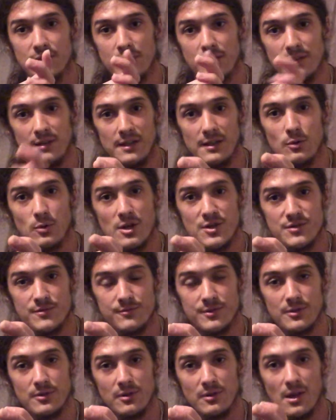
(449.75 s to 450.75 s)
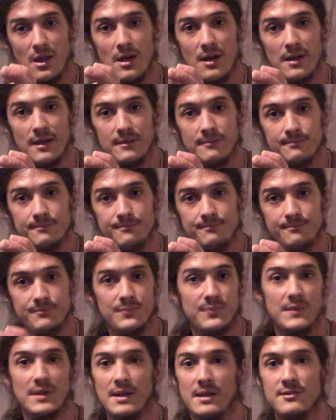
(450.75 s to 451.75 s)
the equation for your line
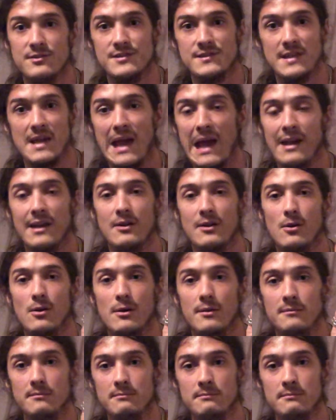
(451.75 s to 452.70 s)
and just adding on